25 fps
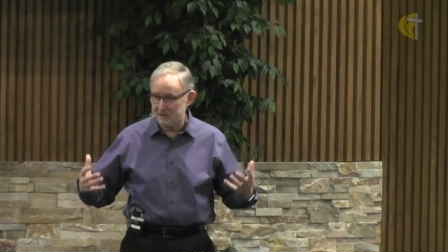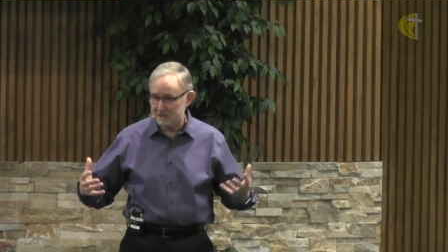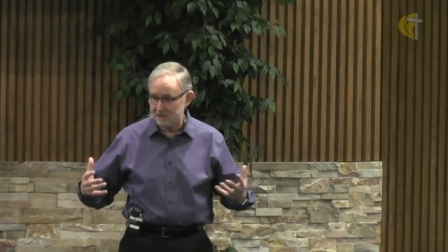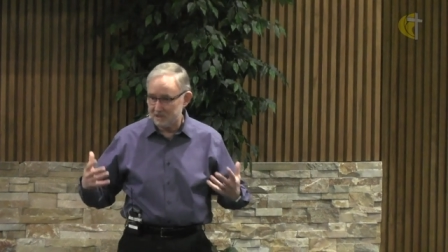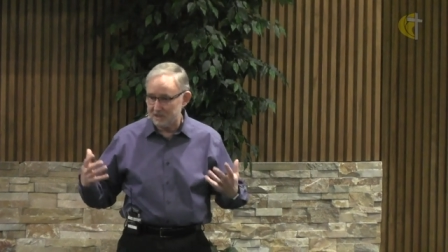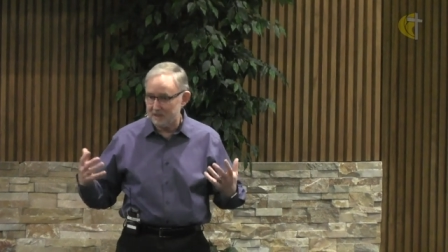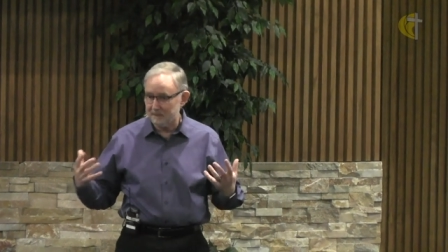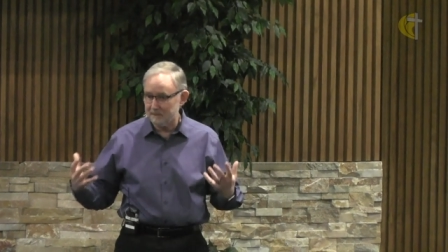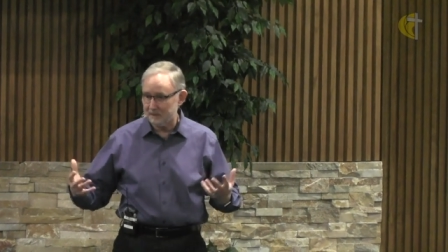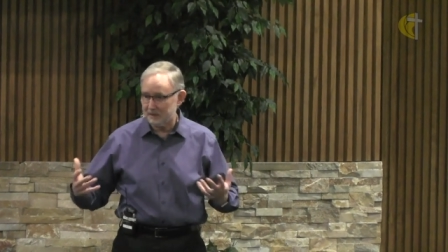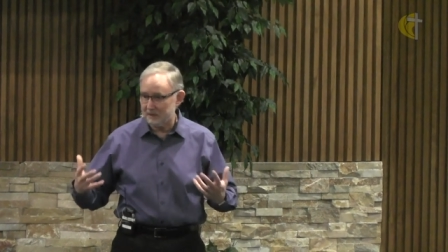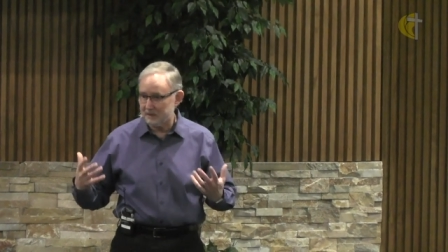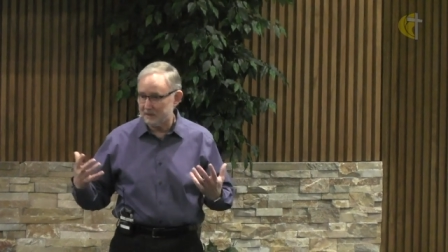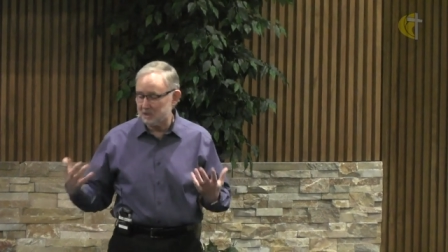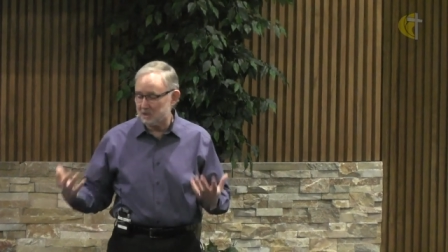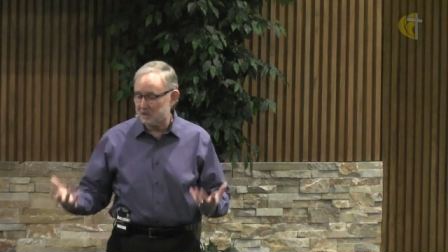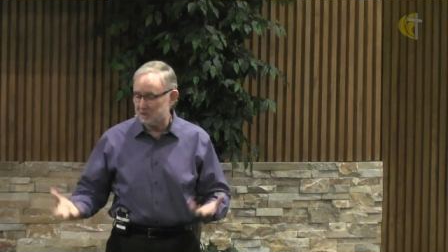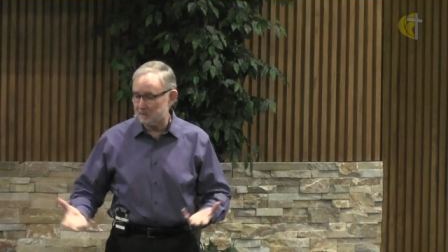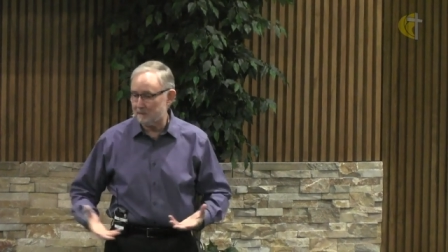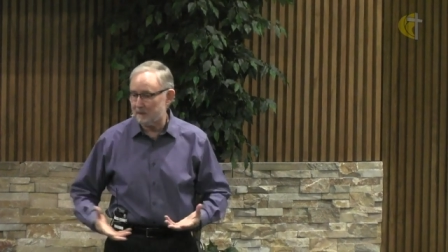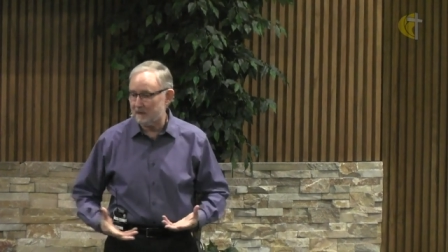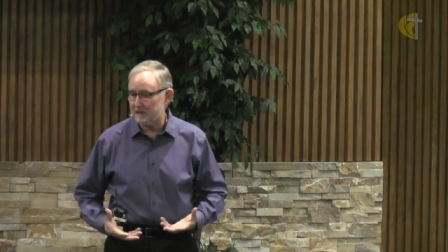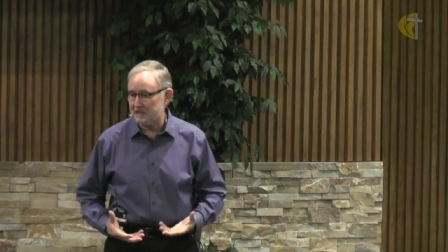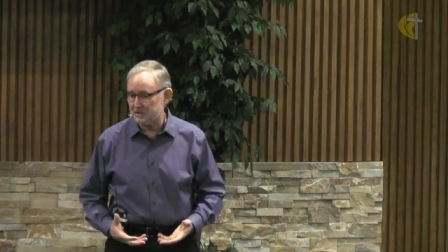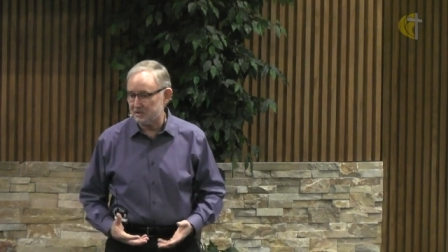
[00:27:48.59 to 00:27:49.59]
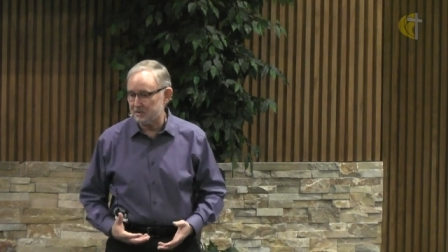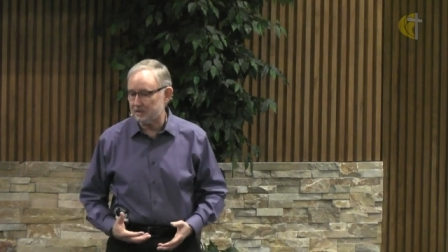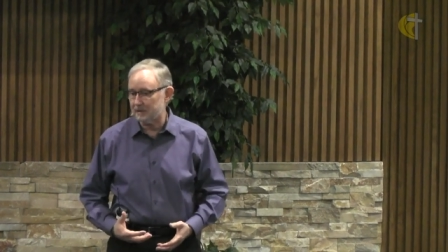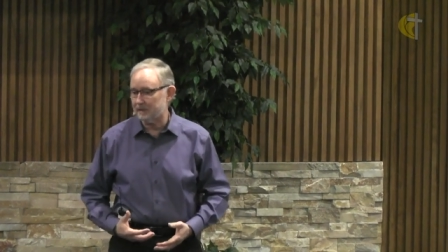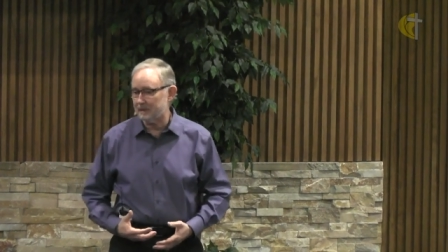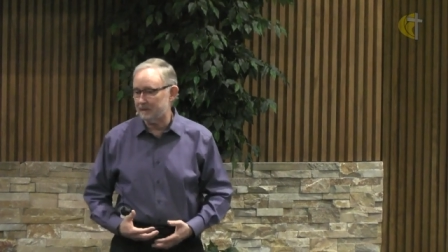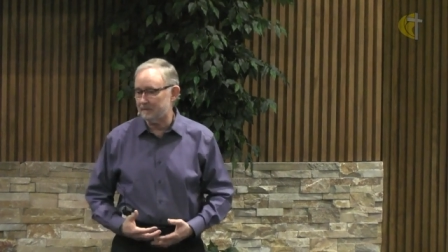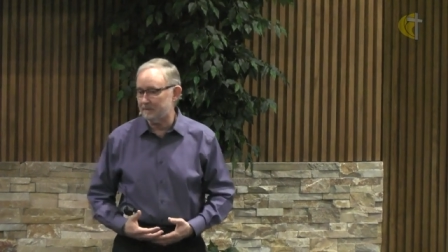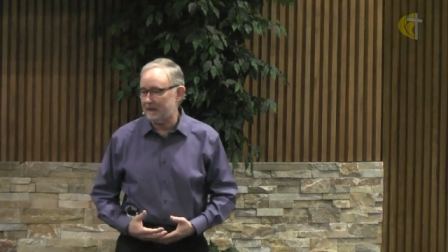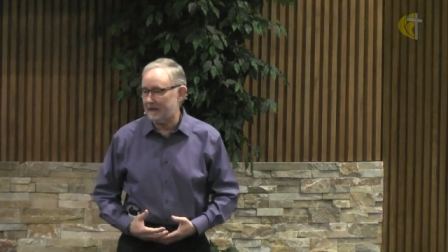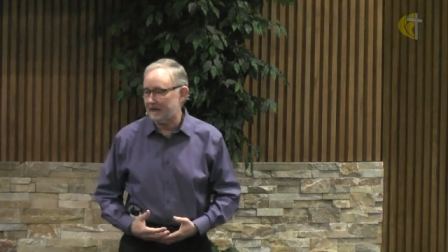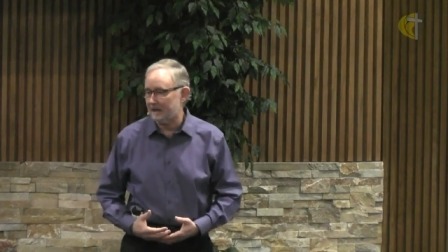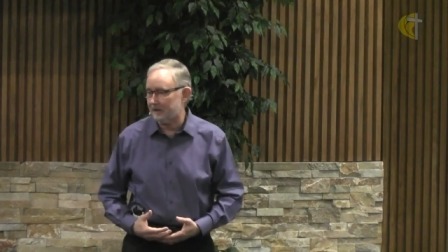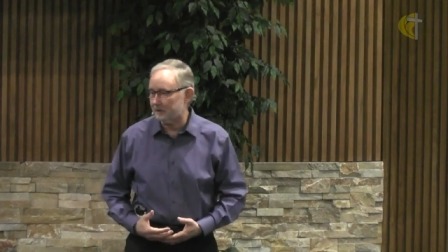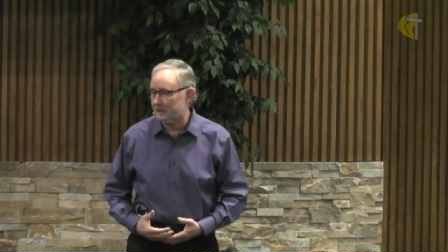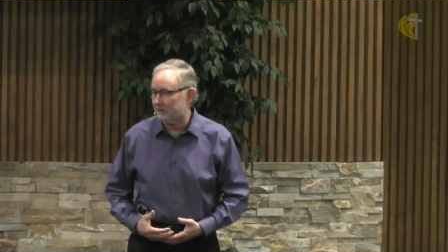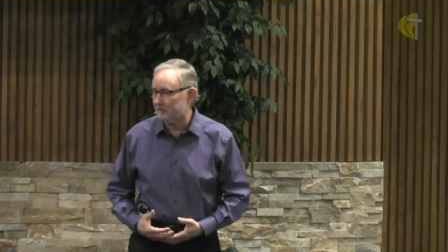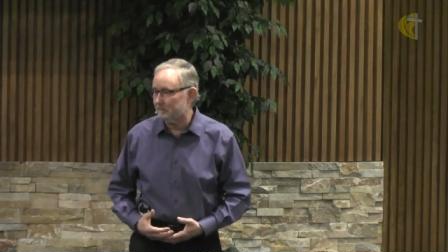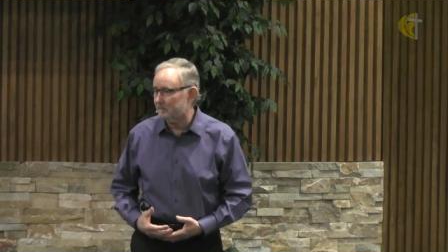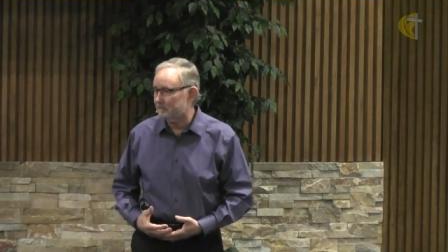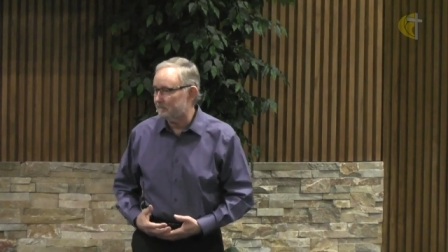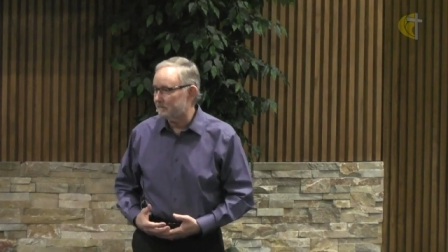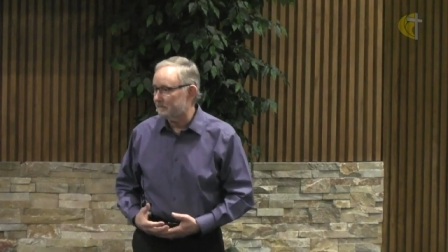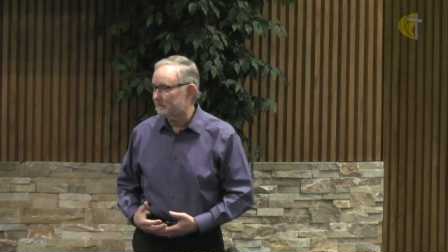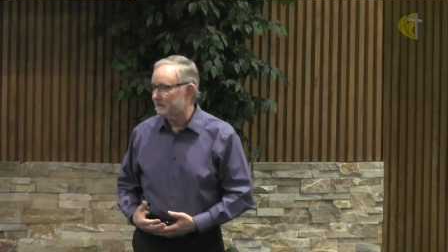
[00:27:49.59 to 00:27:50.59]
something special about them.